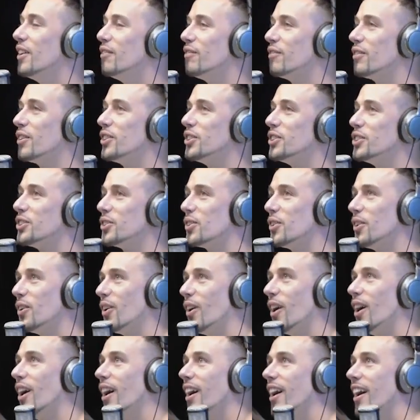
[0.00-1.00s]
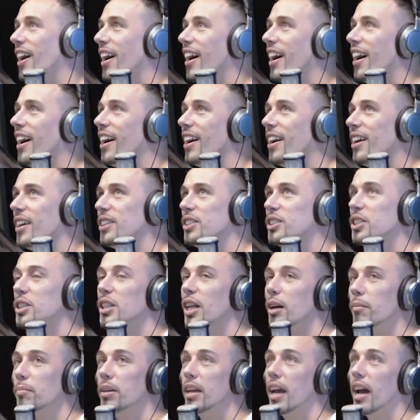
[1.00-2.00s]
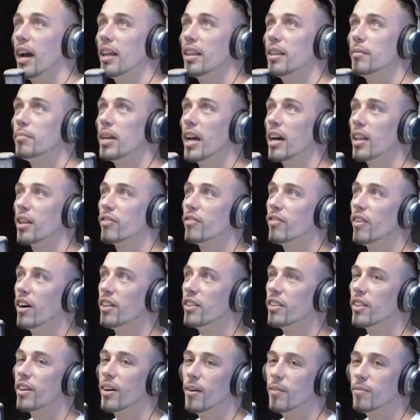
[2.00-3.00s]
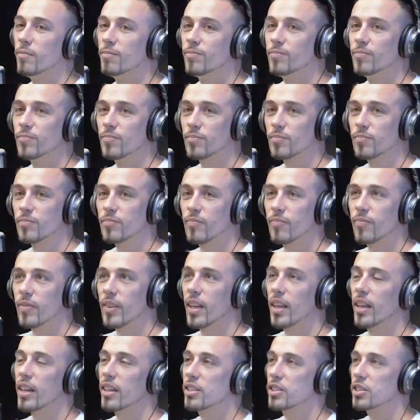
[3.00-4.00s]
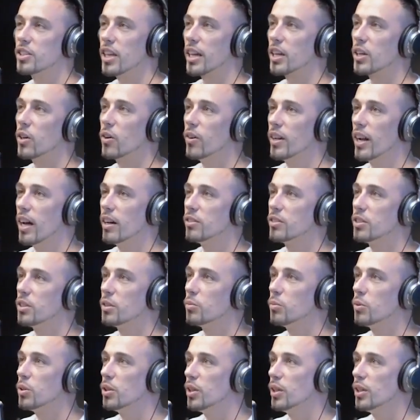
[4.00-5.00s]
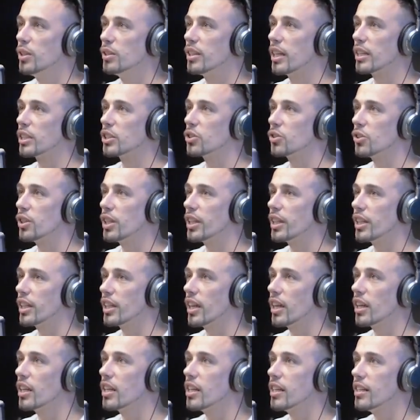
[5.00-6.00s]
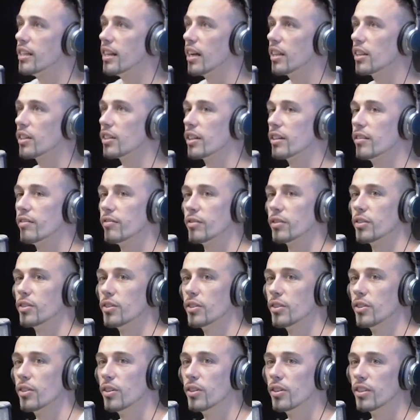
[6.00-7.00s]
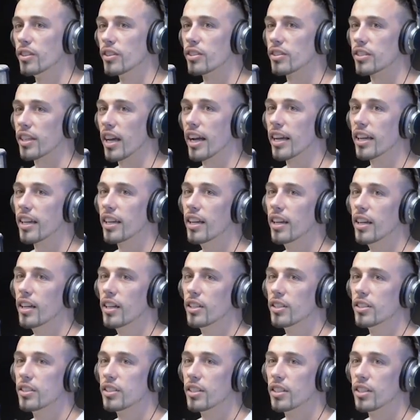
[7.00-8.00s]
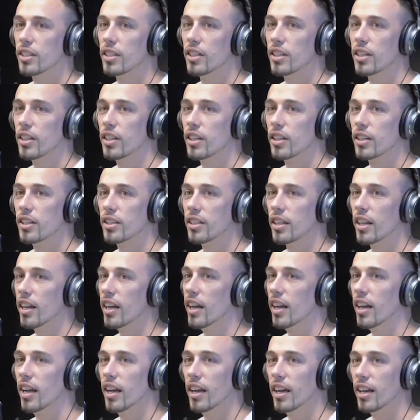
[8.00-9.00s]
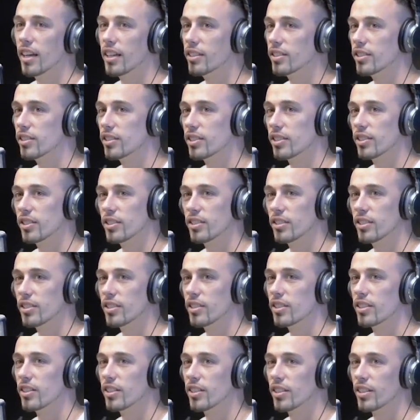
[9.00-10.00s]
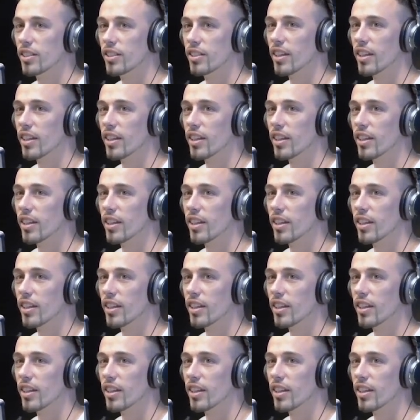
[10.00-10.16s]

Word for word: For sure. Dude, that'd be that'd be hella They're fun, gonna flag us for this just like going out into the woods, like drinking, eating hella good food, and just like taking some guns. Yeah. Some shooting some shit up.